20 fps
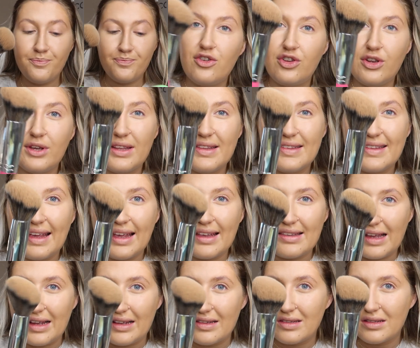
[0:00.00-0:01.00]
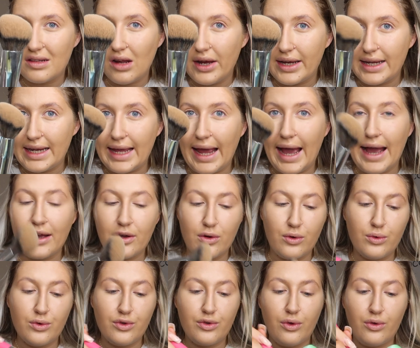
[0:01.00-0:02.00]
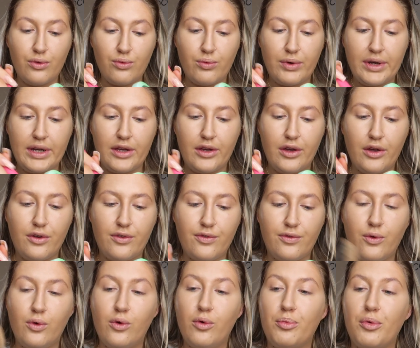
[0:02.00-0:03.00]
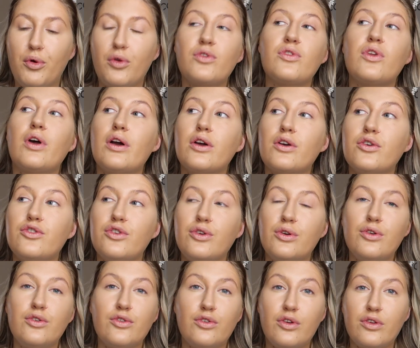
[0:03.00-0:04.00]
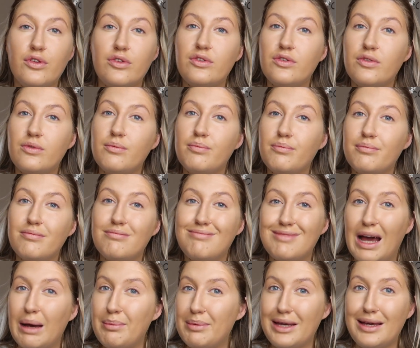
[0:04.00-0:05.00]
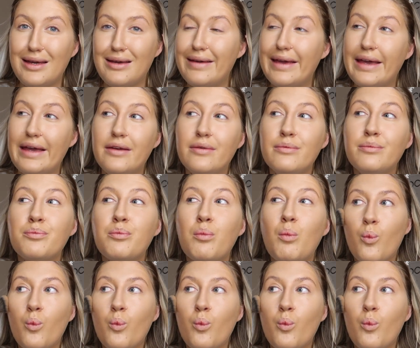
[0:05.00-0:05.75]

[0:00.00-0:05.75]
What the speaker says: As you can see, it's like slightly angled, so it's really good for bronzer because you can just dab it in.